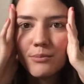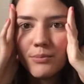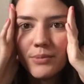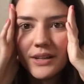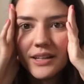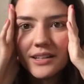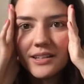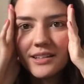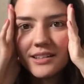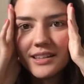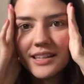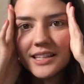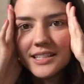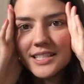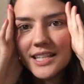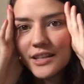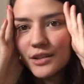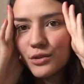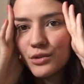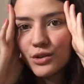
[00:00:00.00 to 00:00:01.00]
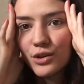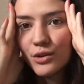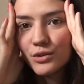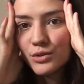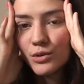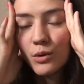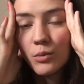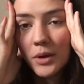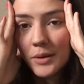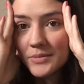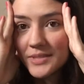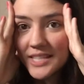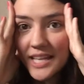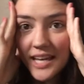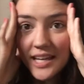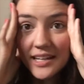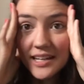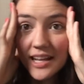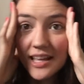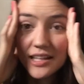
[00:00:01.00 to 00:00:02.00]
but they tell you to go to a
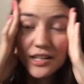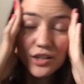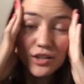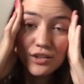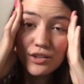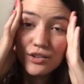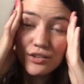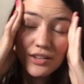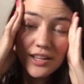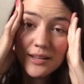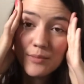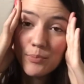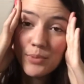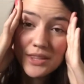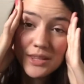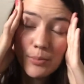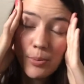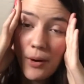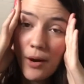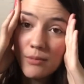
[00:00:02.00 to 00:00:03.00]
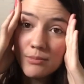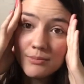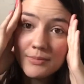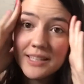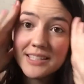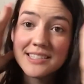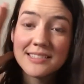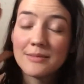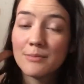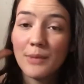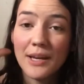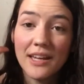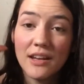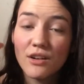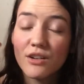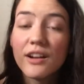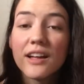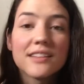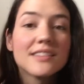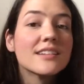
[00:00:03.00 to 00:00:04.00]
website and you're like, but the problem is my
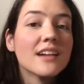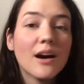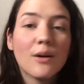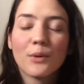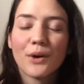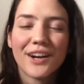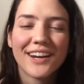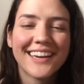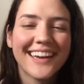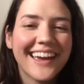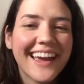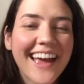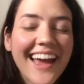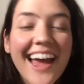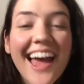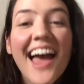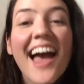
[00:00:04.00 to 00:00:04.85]
internet's not working.